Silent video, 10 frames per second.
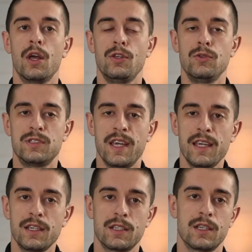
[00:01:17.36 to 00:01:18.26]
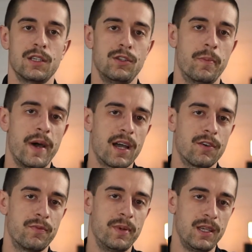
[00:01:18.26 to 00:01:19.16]
You take your bag
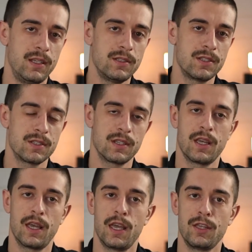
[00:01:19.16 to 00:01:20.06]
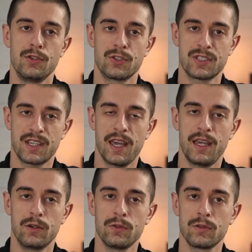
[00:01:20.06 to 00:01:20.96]
of beans and your
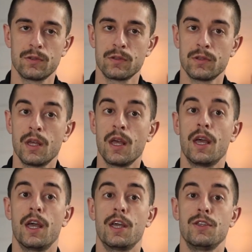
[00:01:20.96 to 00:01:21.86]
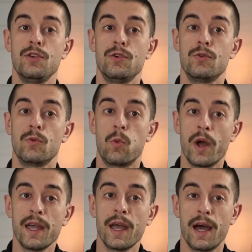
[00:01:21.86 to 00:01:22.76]
scale and you weigh